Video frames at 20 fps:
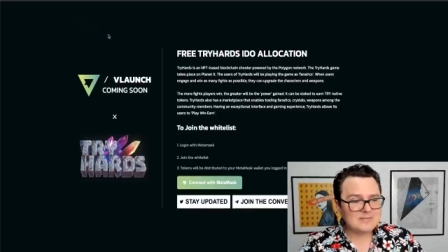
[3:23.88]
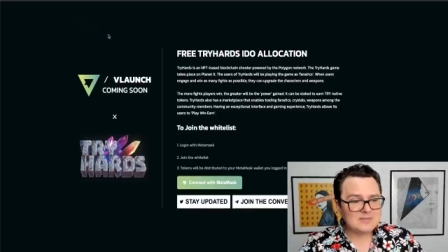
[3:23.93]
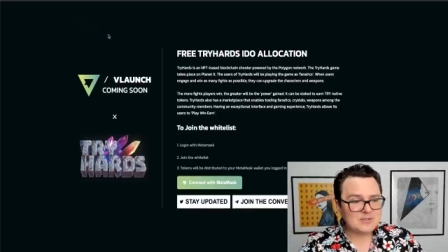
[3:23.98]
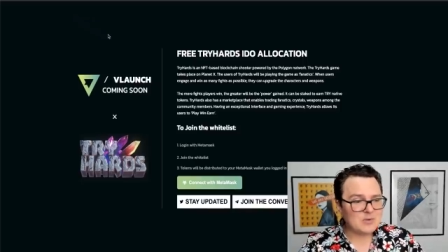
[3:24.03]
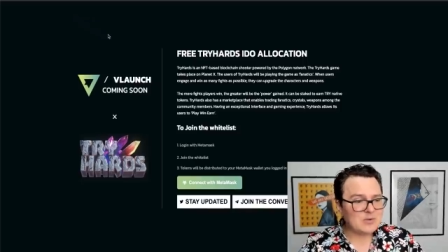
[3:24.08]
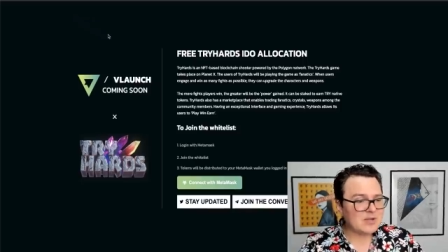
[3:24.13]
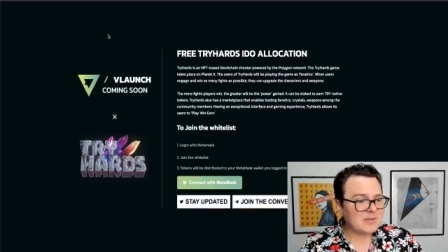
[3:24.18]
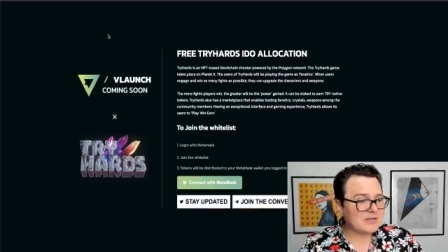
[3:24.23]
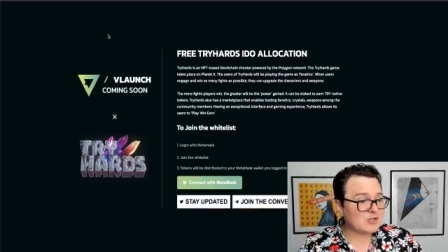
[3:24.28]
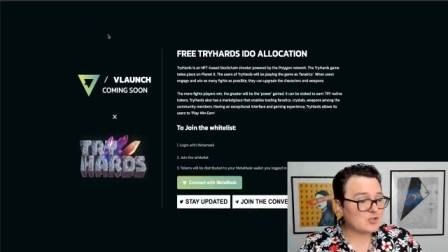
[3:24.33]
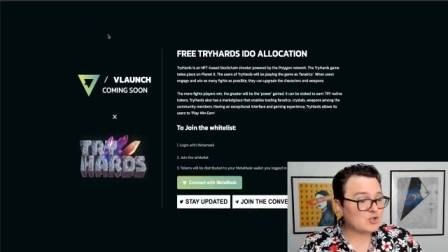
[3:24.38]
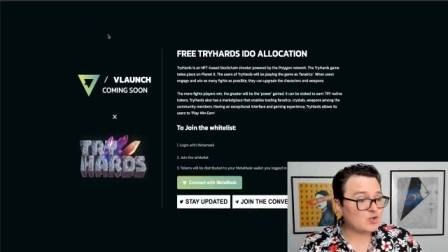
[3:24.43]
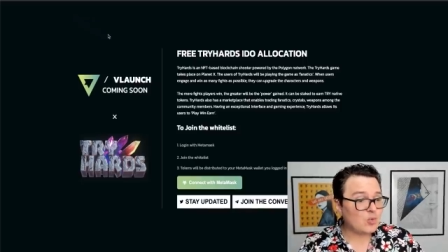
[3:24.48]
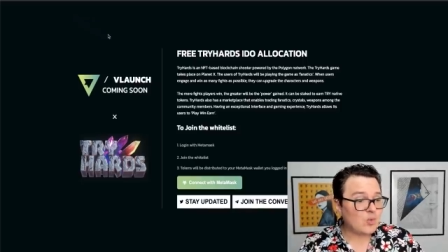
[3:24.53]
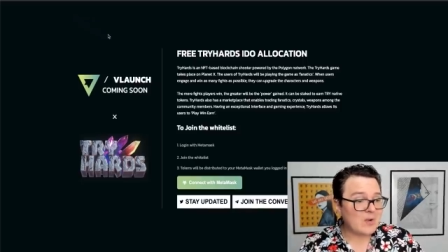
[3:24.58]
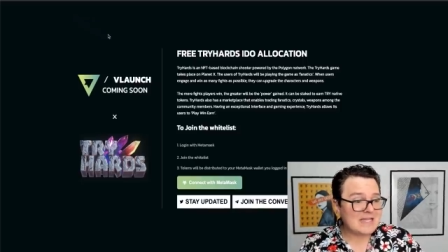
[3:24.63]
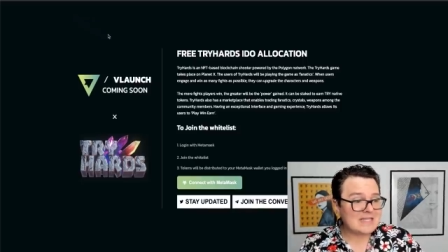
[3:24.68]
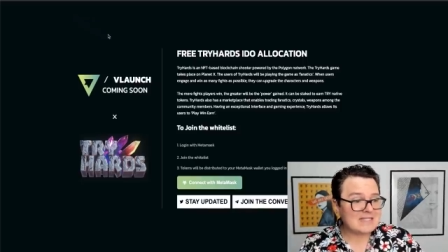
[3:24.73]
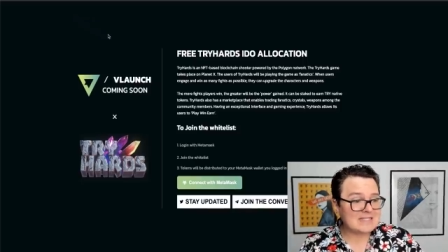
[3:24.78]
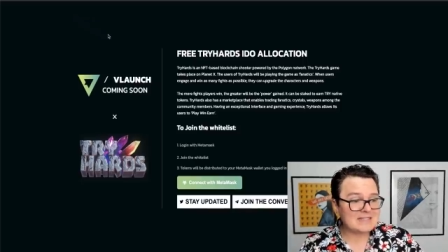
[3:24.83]
doing a bunch of
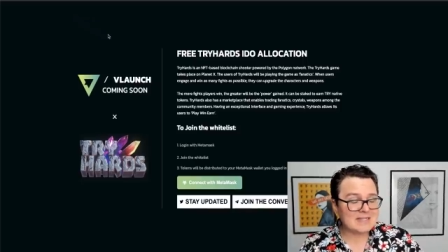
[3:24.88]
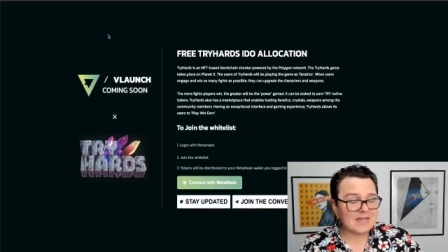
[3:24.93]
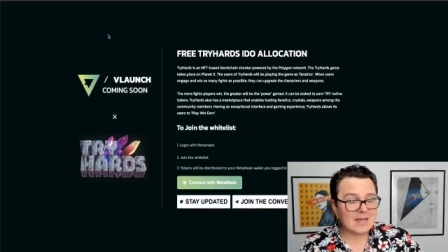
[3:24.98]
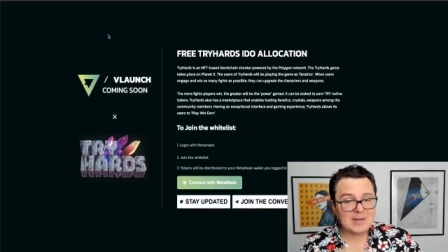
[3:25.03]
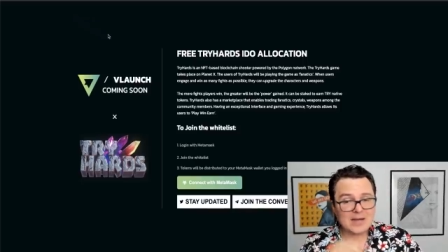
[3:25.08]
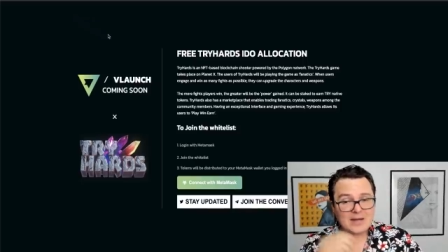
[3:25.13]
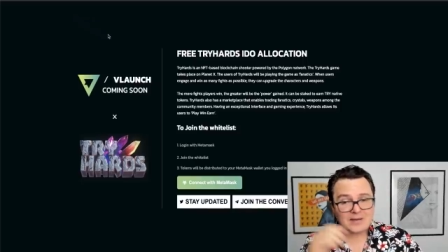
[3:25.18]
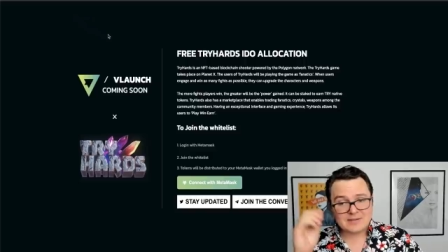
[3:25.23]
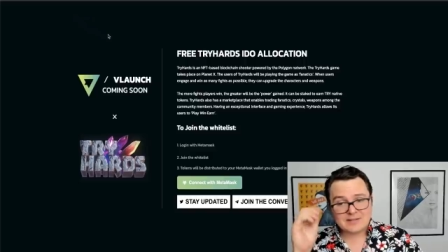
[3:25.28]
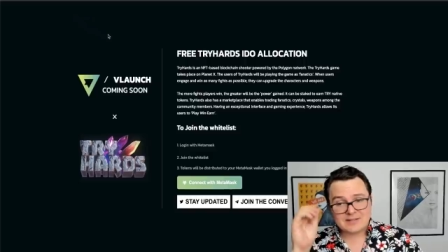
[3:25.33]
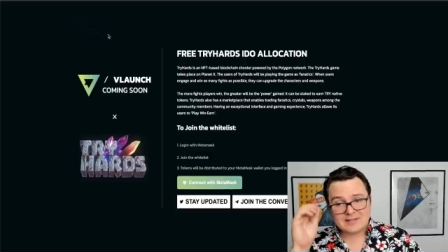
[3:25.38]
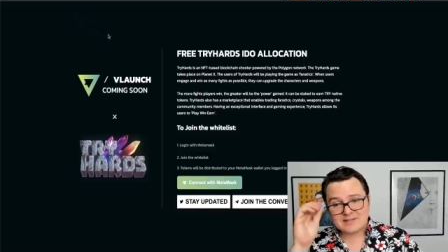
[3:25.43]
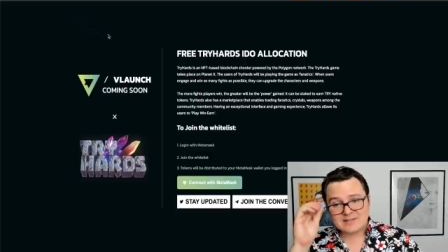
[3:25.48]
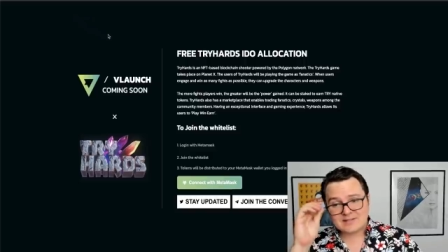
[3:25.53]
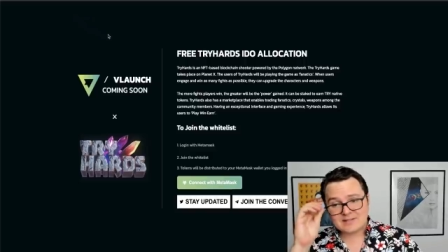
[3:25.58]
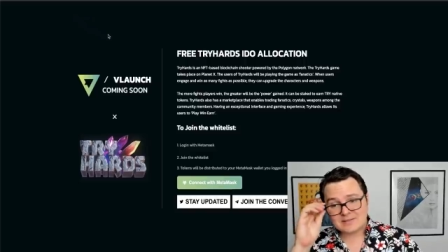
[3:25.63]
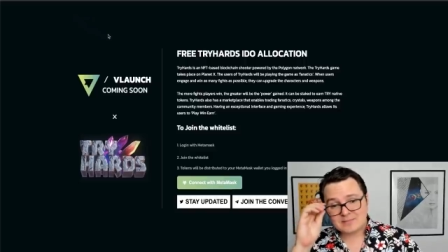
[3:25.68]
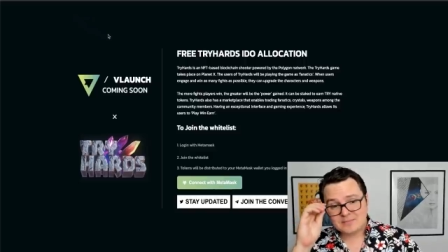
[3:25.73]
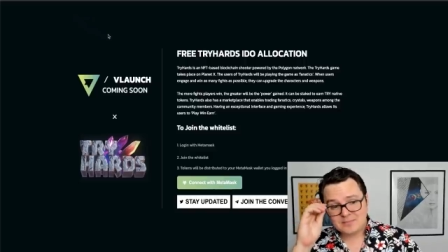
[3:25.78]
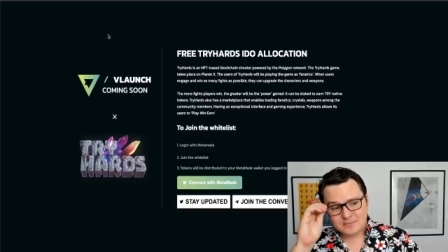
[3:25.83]
tweets about
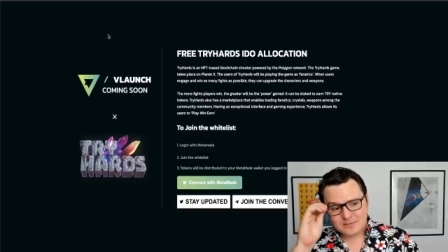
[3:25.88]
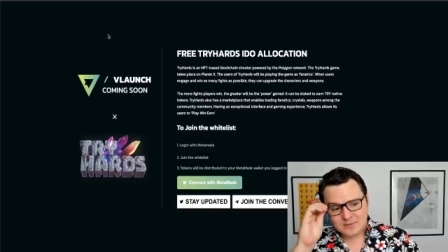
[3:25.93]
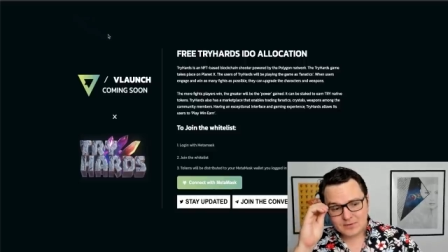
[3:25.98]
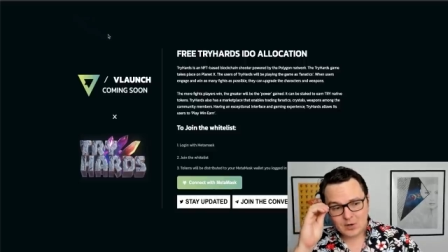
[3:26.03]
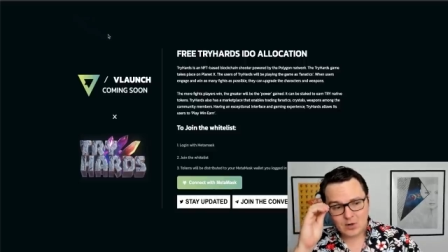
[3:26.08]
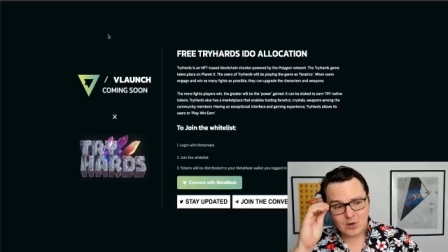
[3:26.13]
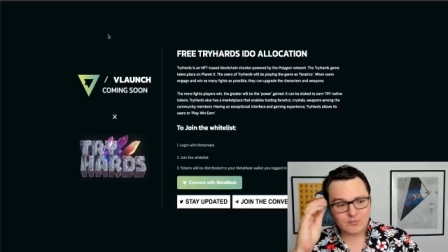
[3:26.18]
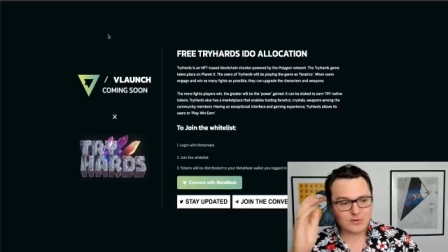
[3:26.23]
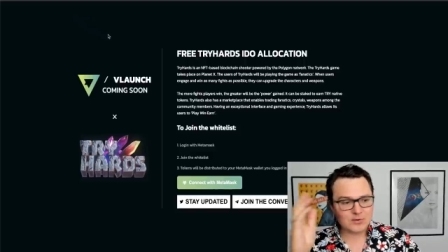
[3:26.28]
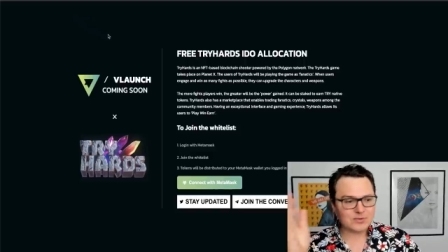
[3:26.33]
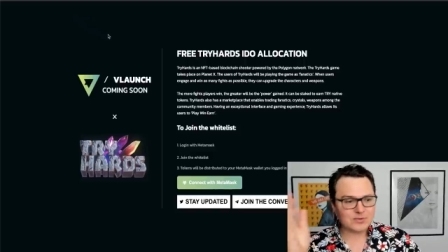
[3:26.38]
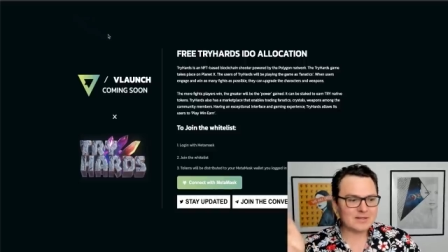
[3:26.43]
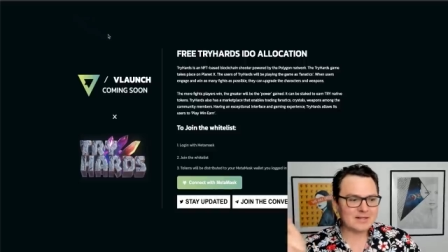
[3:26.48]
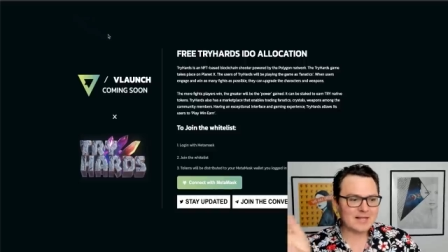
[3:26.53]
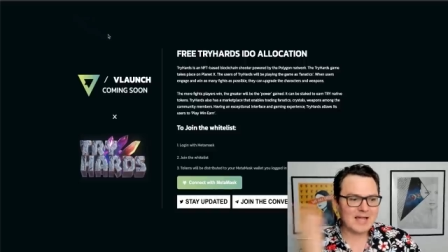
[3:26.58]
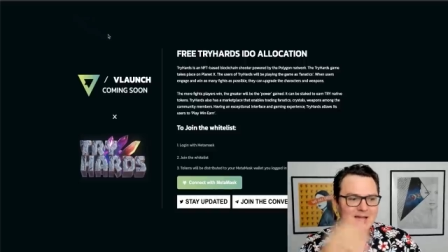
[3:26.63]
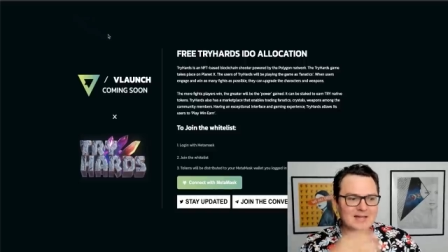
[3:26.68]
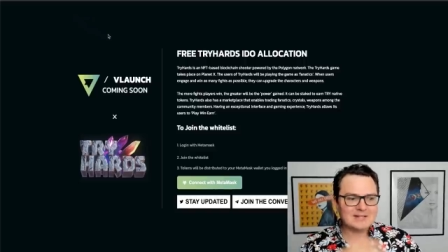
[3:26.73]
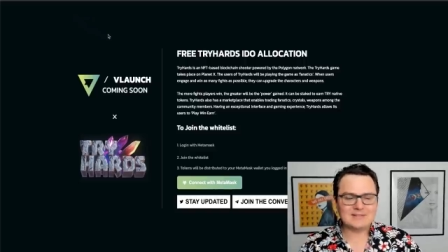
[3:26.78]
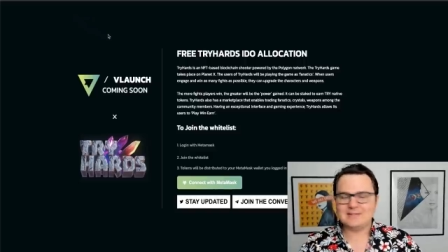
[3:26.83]
this over the
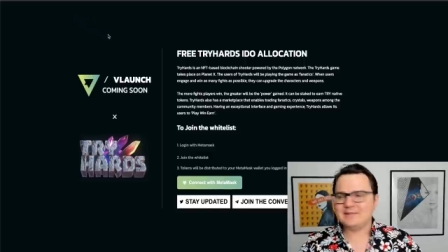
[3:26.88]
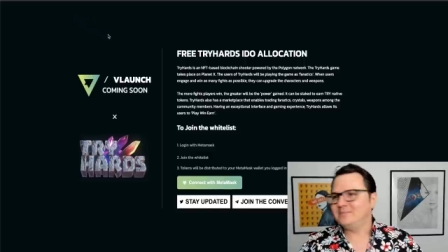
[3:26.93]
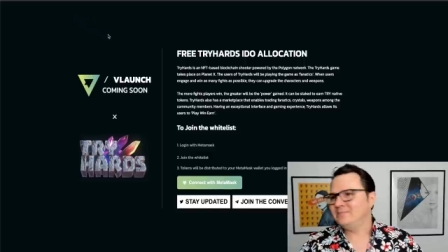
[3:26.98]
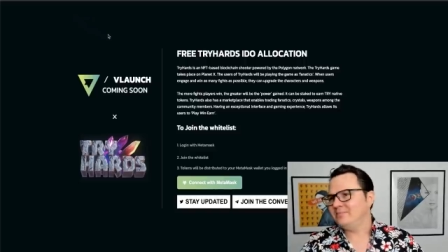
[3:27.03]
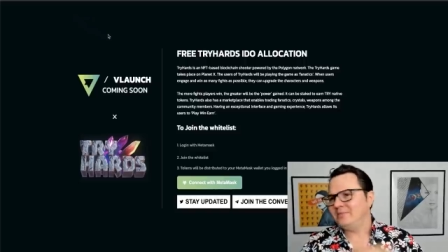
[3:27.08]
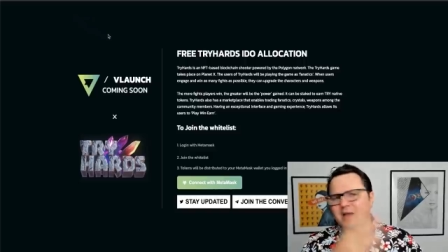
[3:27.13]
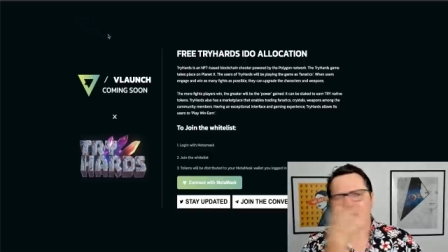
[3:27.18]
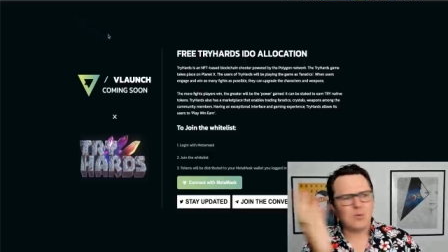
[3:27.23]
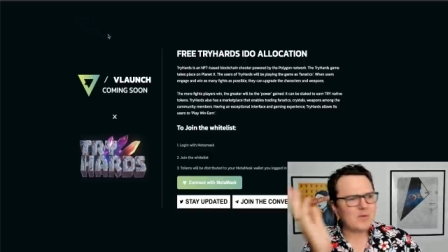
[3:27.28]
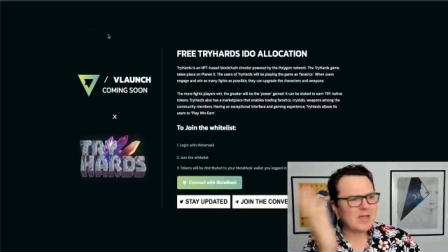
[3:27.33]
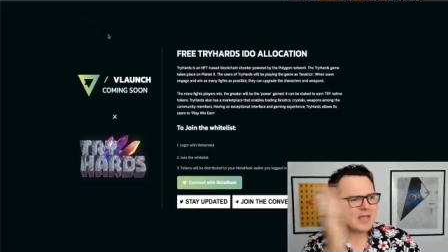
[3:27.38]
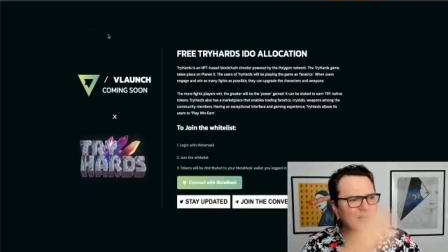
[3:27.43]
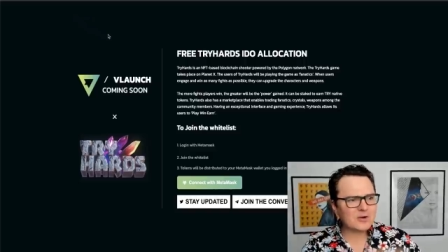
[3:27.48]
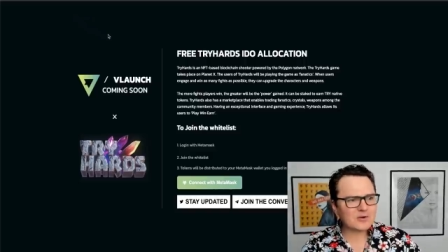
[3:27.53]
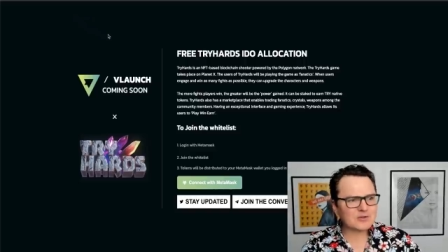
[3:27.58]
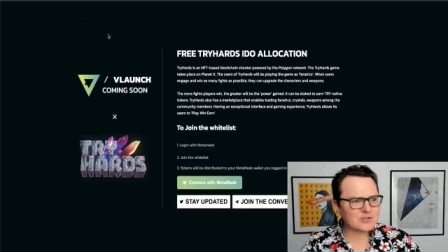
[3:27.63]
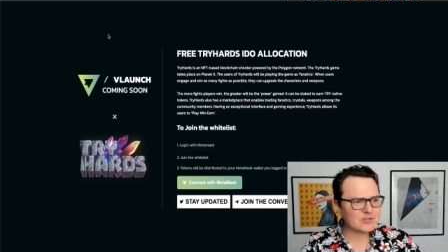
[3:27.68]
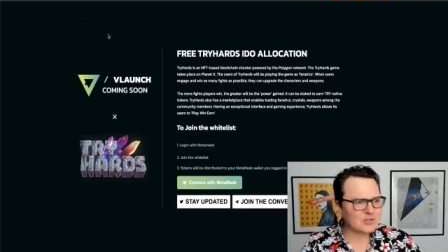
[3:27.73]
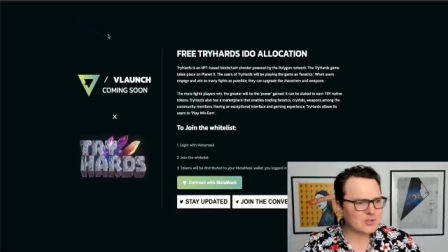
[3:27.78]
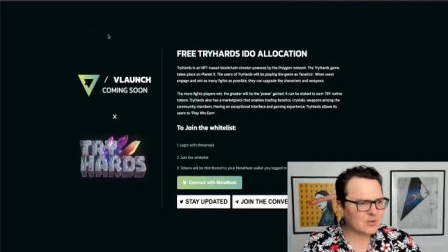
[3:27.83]
last you know, week
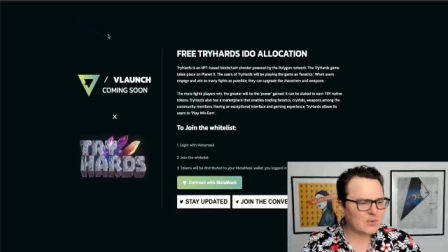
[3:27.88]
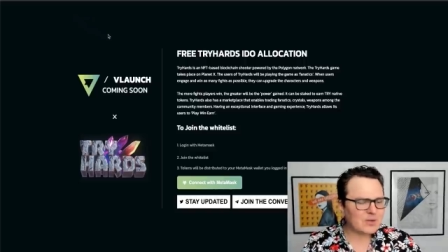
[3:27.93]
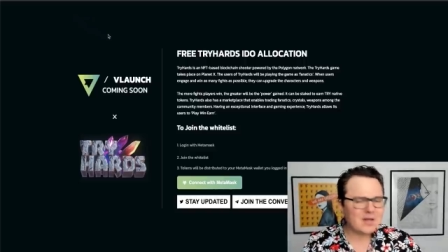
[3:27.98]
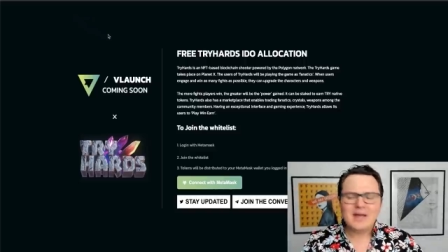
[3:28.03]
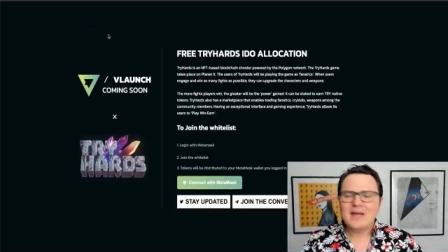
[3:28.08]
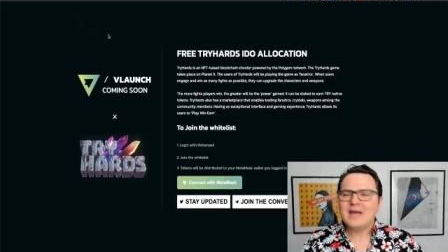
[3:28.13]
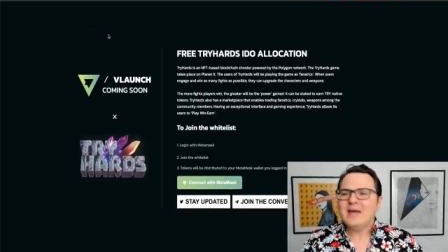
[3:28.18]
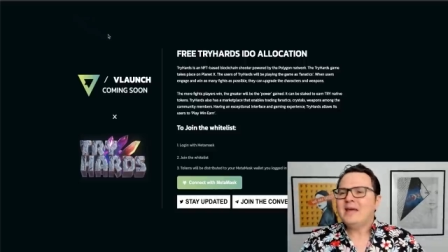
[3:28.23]
or two,